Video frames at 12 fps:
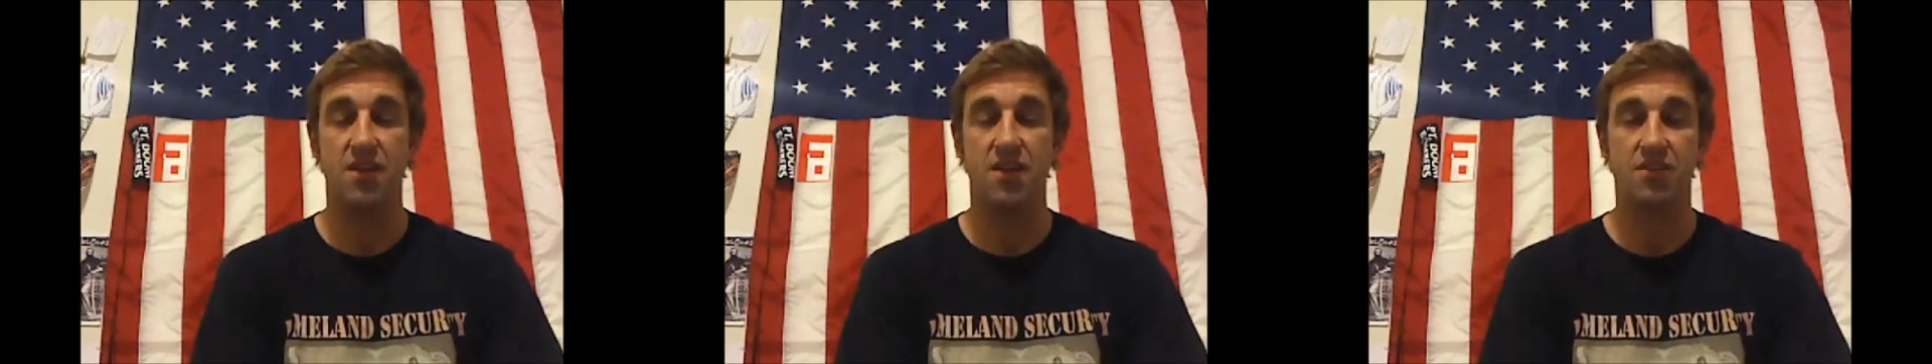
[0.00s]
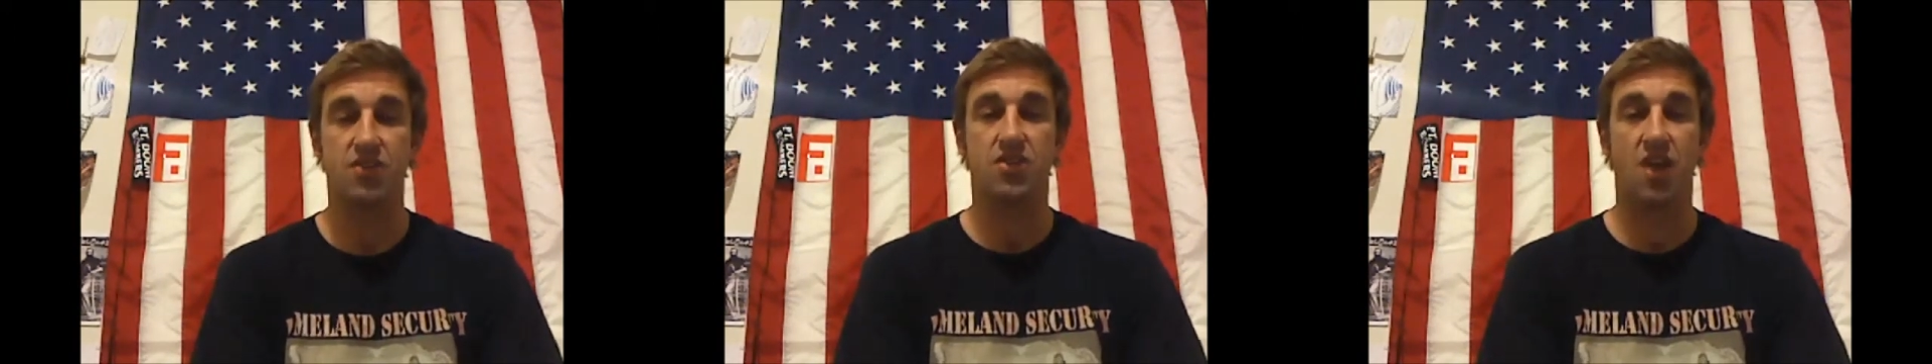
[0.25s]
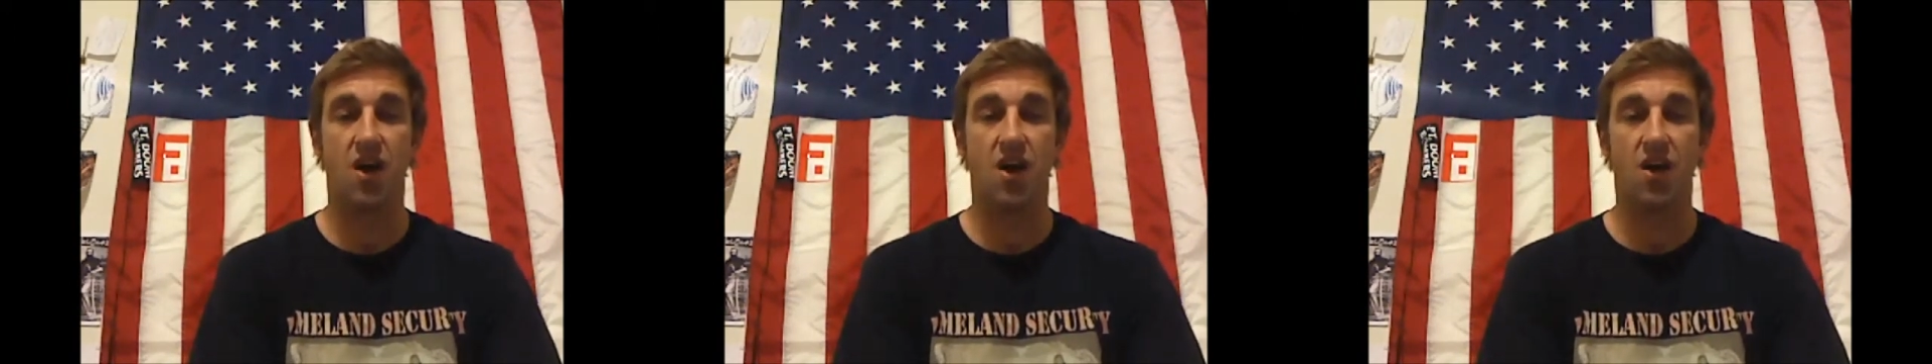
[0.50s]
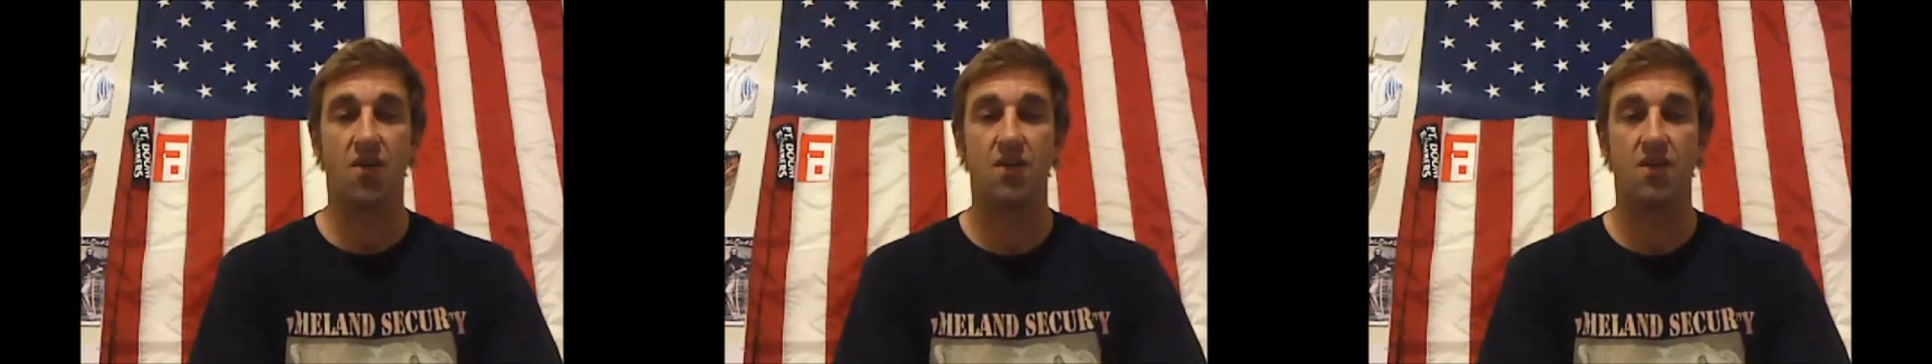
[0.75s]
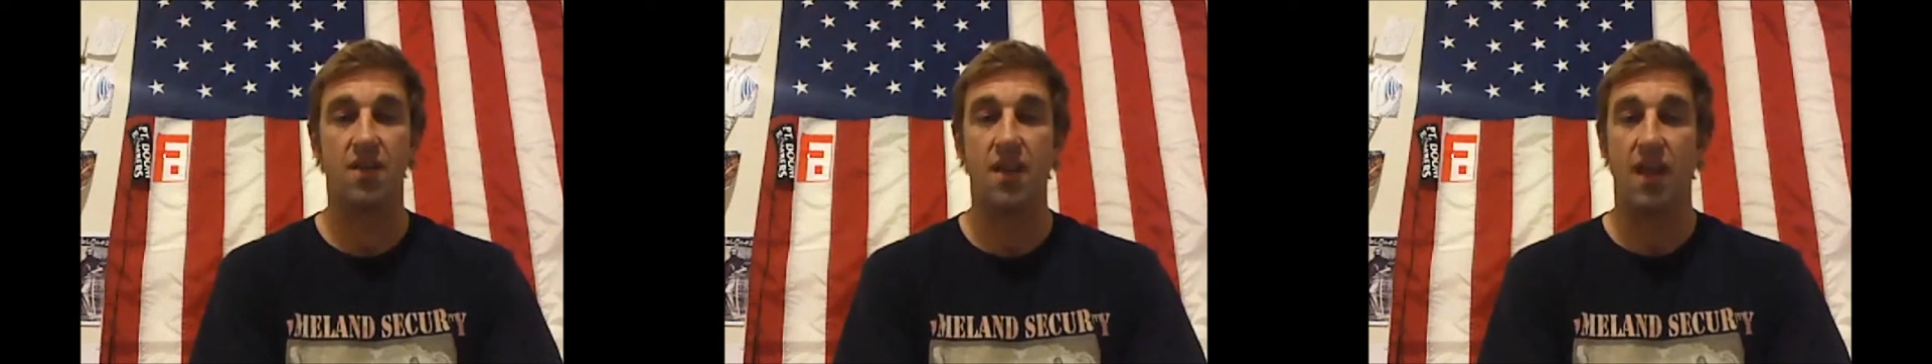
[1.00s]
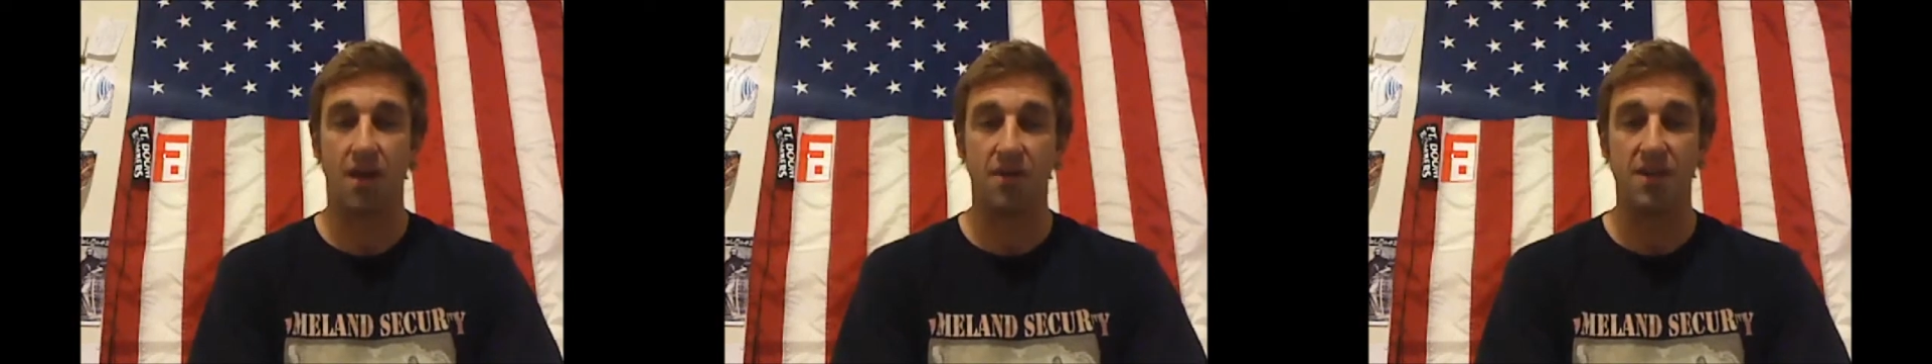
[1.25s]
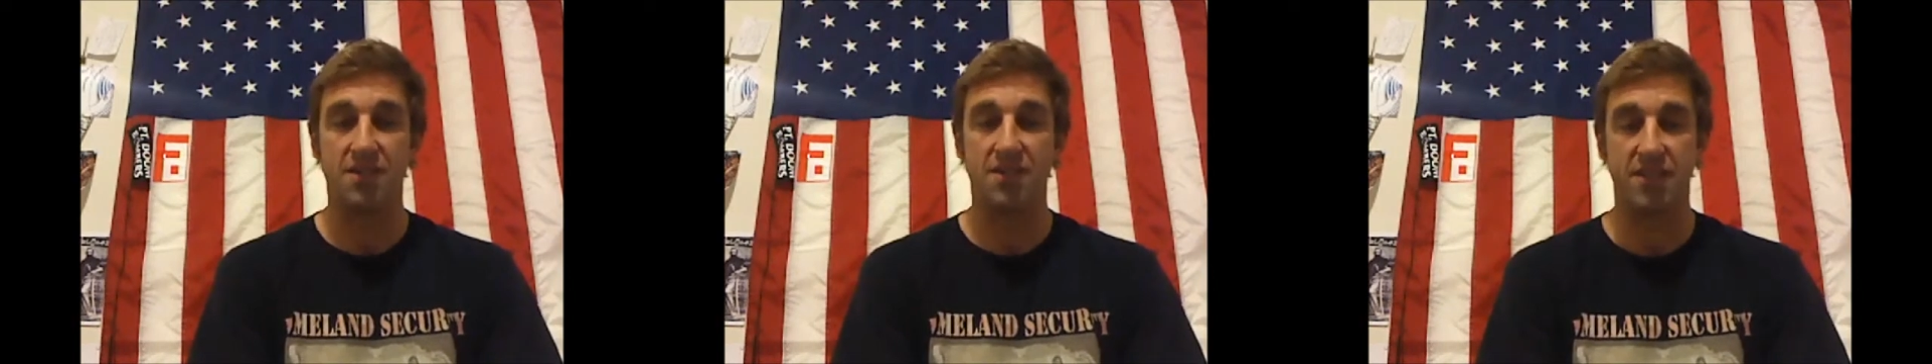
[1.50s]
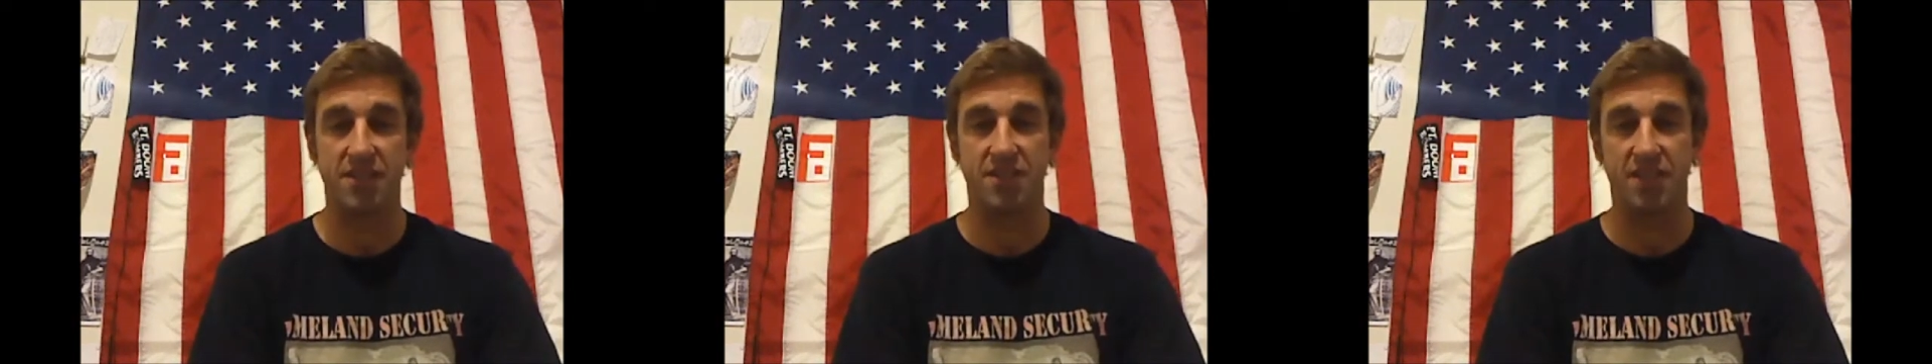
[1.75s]
So I went
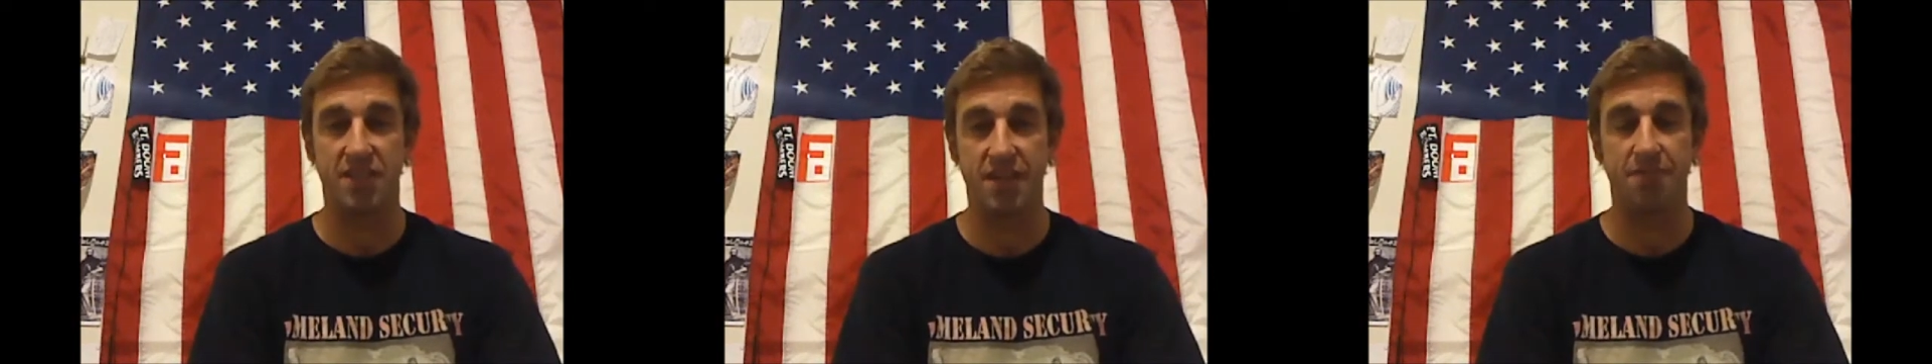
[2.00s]
to the City